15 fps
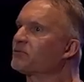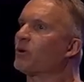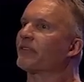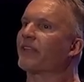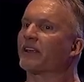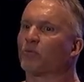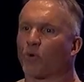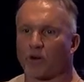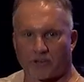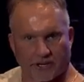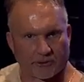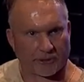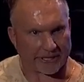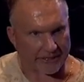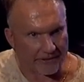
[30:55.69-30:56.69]
is what they weren't
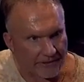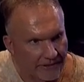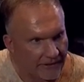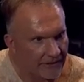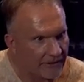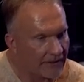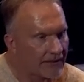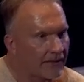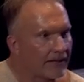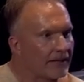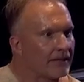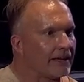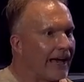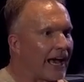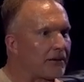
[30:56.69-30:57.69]
doing.
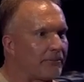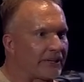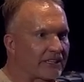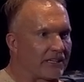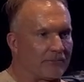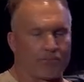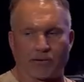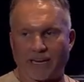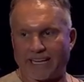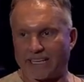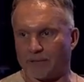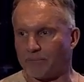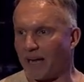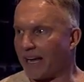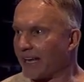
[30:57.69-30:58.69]
I'd have been
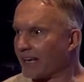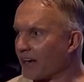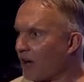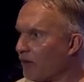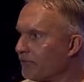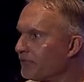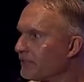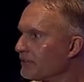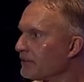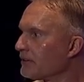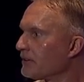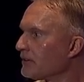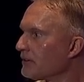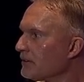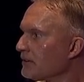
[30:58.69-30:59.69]
complaining my head off.
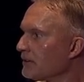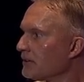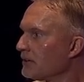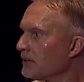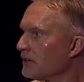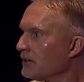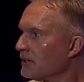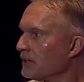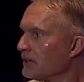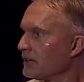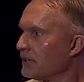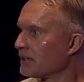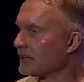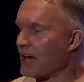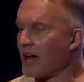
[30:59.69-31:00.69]

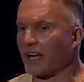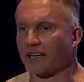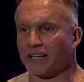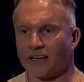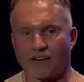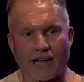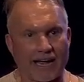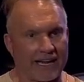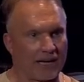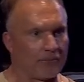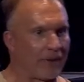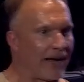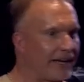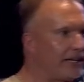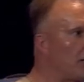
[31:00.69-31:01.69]
God, here I
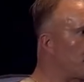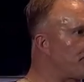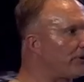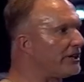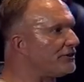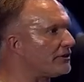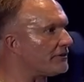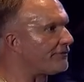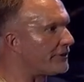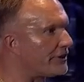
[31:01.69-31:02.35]
am out here preaching for